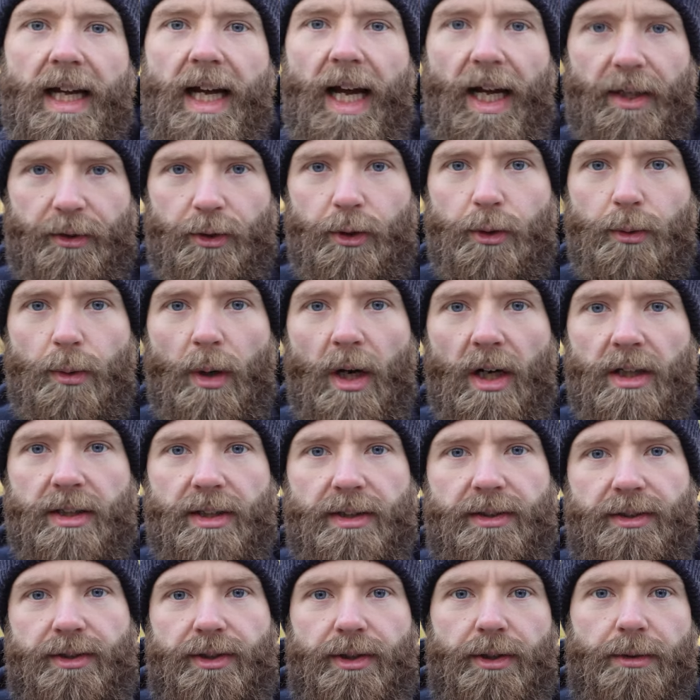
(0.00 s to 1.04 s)
and you are
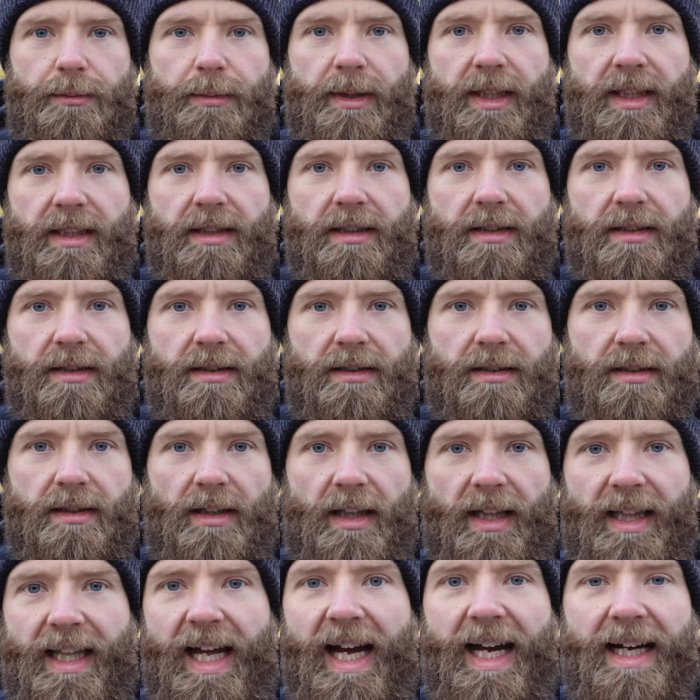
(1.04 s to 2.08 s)
consuming
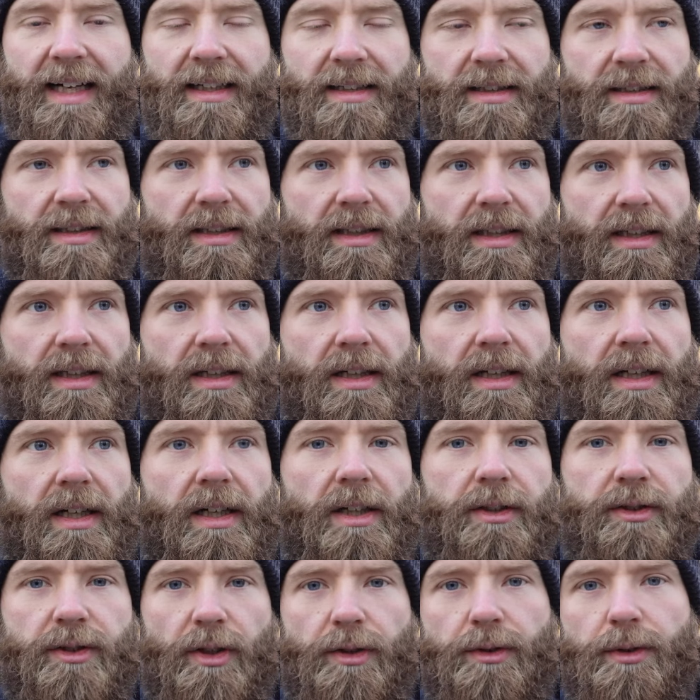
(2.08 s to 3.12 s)
that
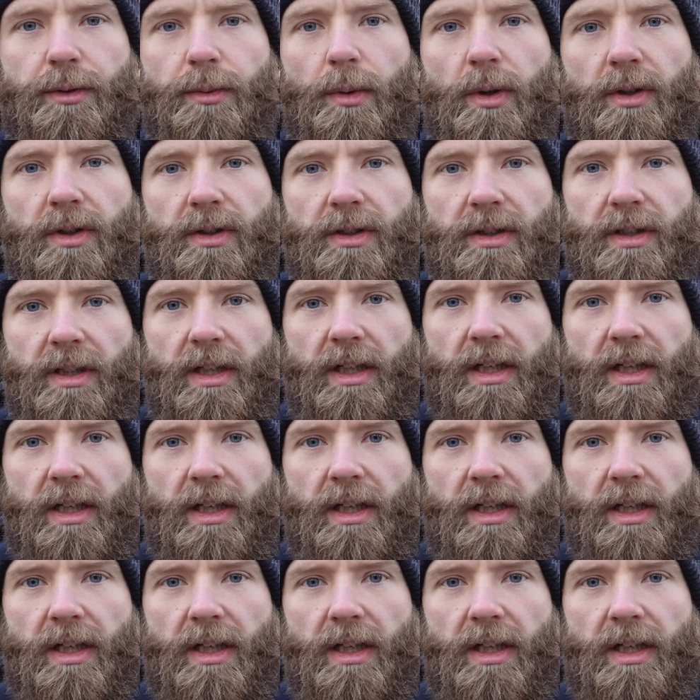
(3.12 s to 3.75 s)
so you want